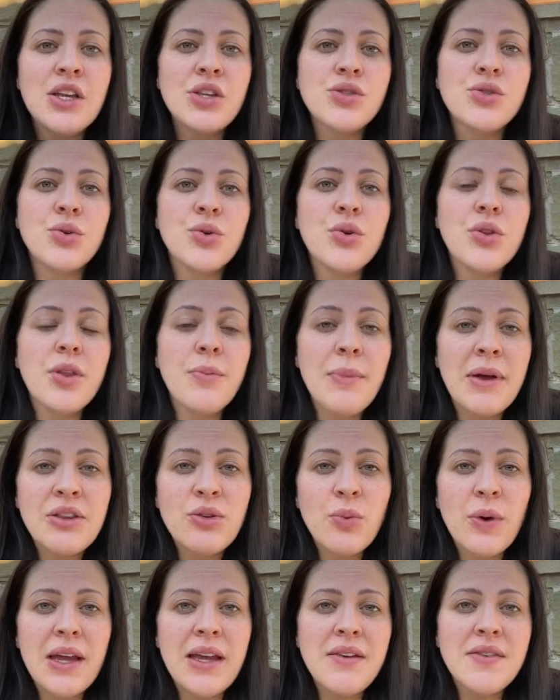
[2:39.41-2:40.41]
So the
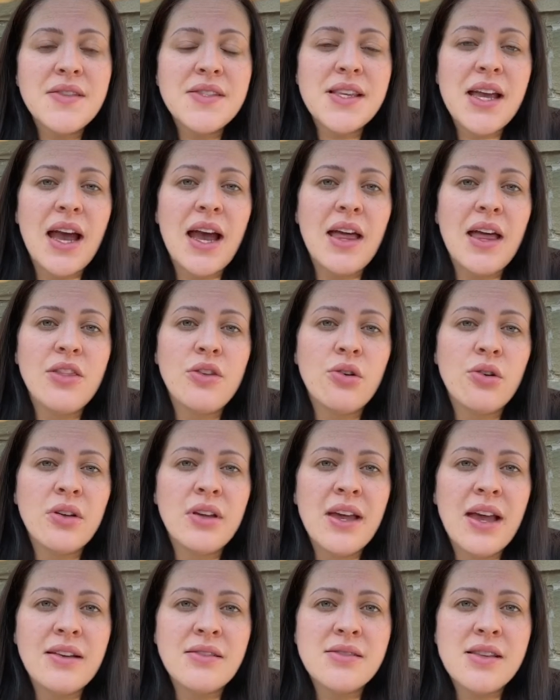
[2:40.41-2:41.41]
midwives at the
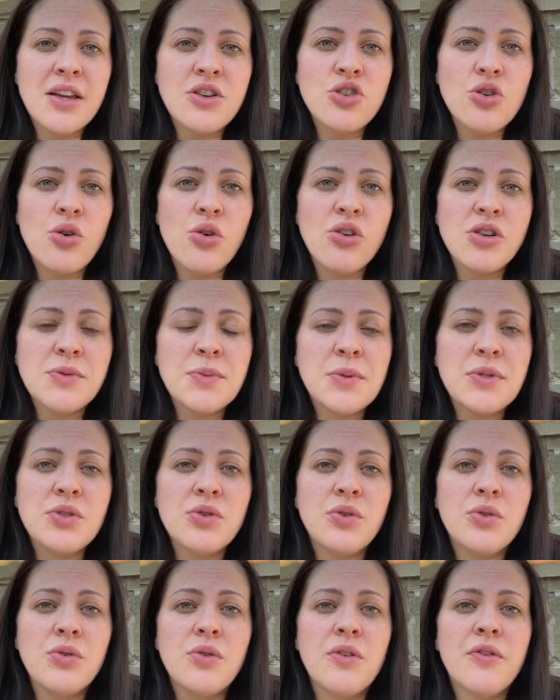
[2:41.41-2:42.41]
Royal Alexandra
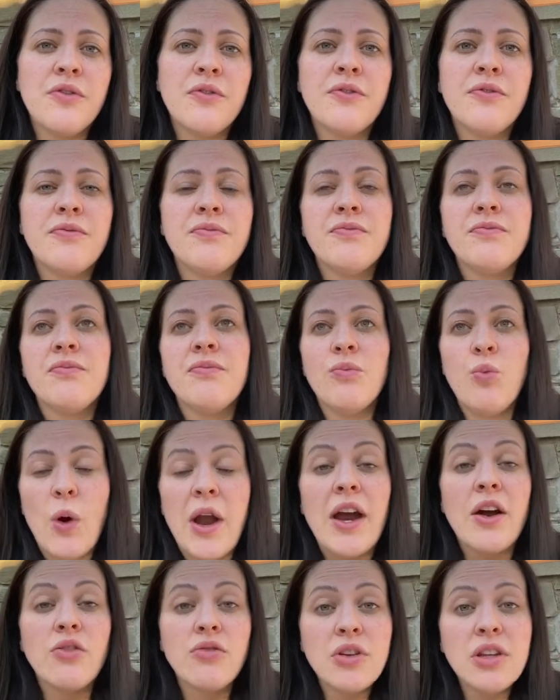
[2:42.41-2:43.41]
Hospital
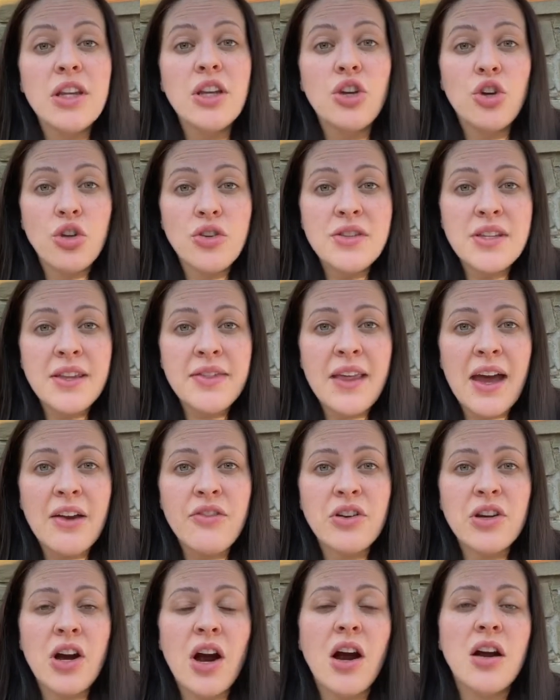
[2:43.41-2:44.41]
were really good in that
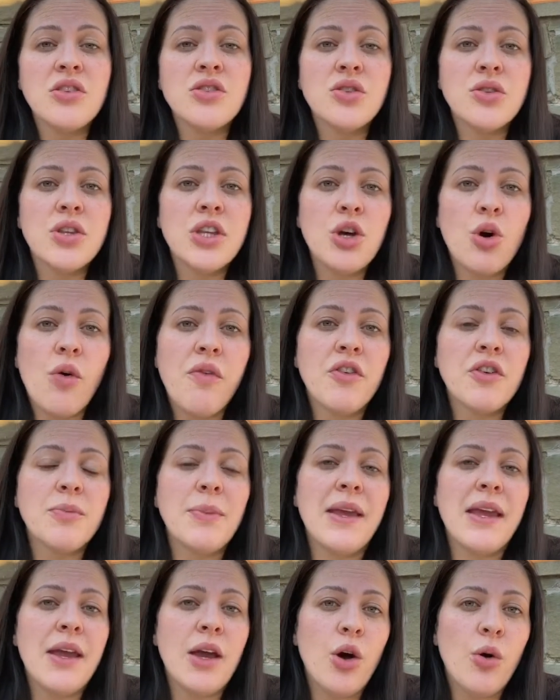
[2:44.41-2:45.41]
regard. So they offered
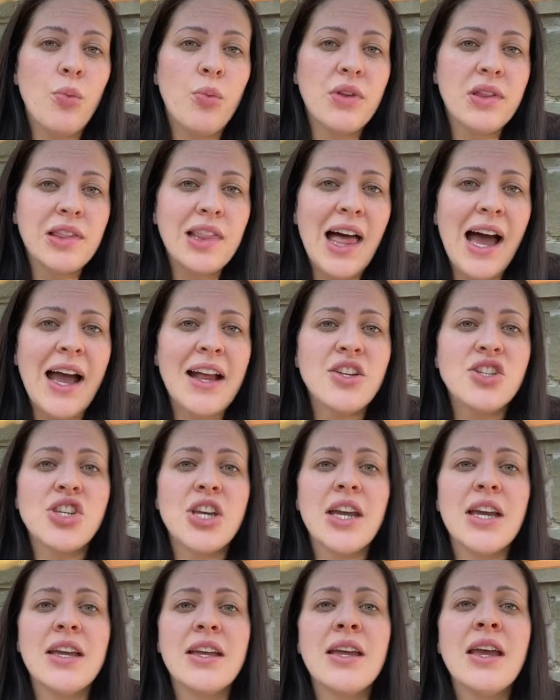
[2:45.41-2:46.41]
me help with
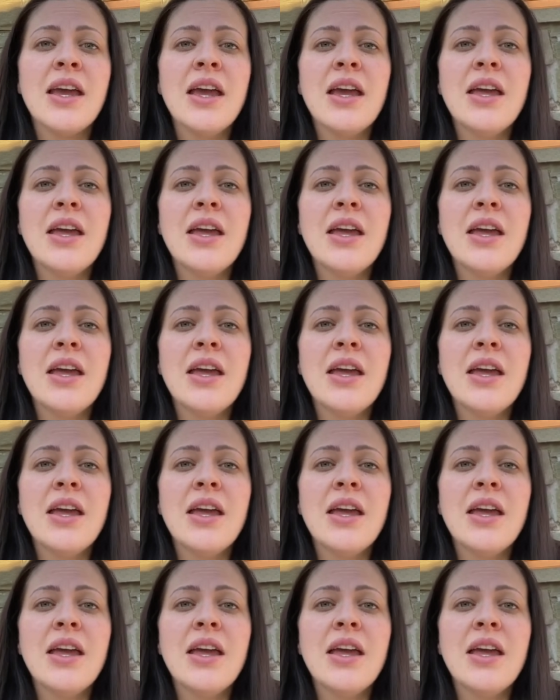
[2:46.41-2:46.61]
latching.